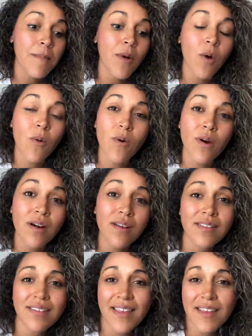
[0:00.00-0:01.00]
or
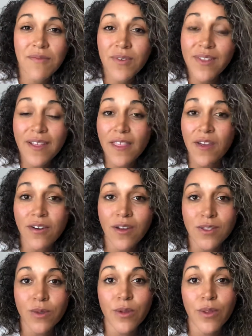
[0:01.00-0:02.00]
that they can feel like they're not
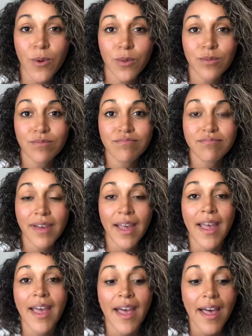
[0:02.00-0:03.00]
so alone.
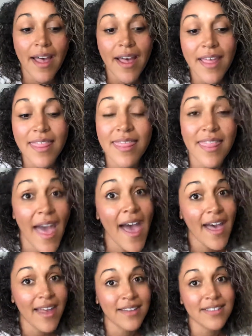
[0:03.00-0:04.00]

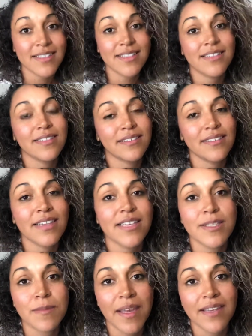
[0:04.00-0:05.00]
That
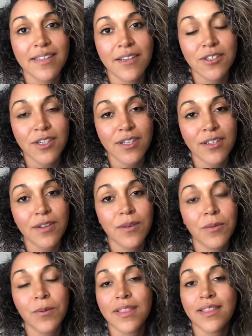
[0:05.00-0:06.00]
is my intention
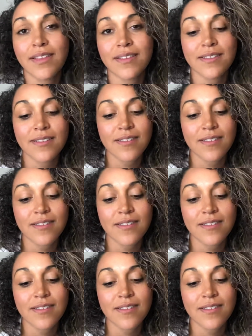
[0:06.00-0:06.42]
with this.